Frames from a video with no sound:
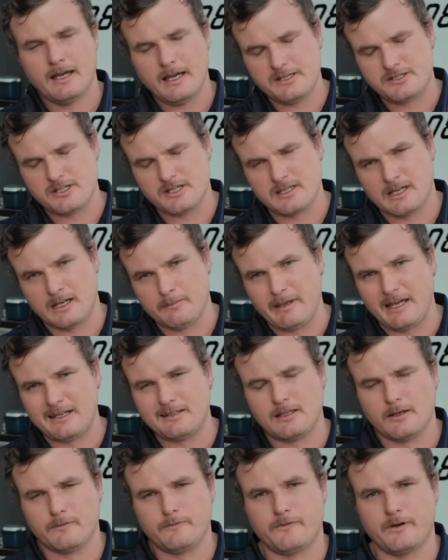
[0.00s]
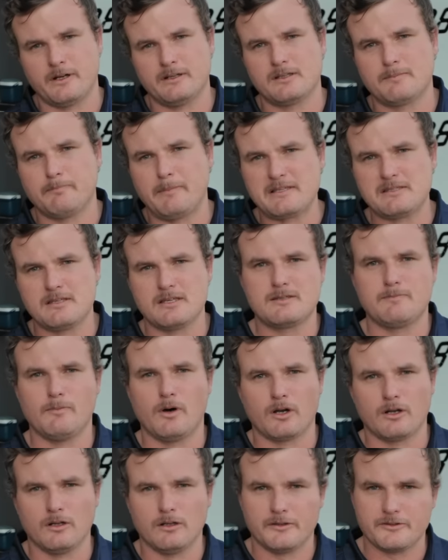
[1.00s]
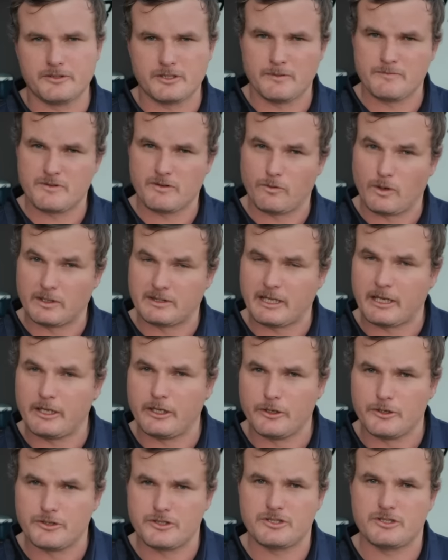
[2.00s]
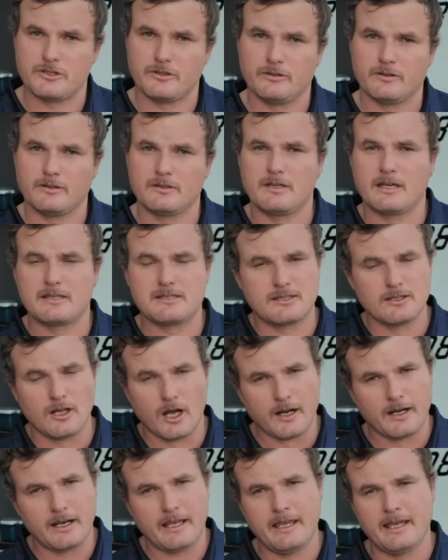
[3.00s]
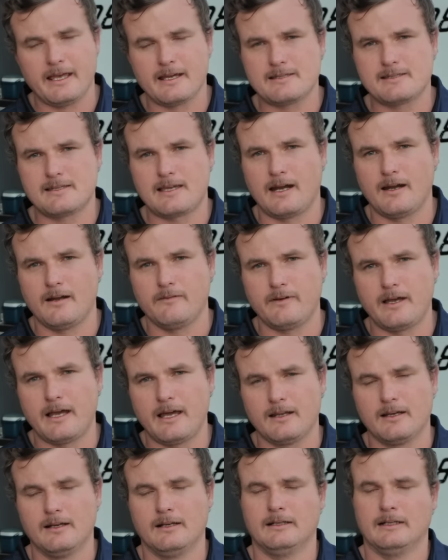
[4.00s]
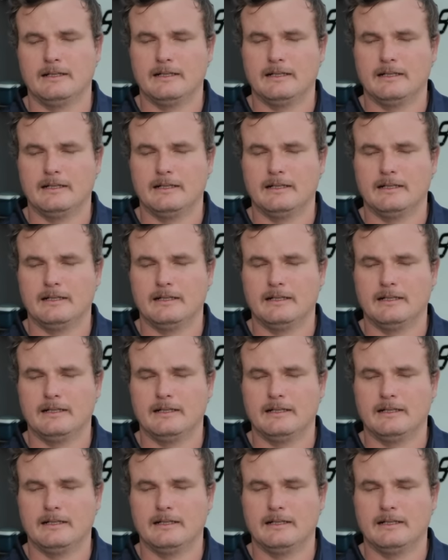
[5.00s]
It's just going to be a different business model in terms of what they're used to. It's not an EX caravan.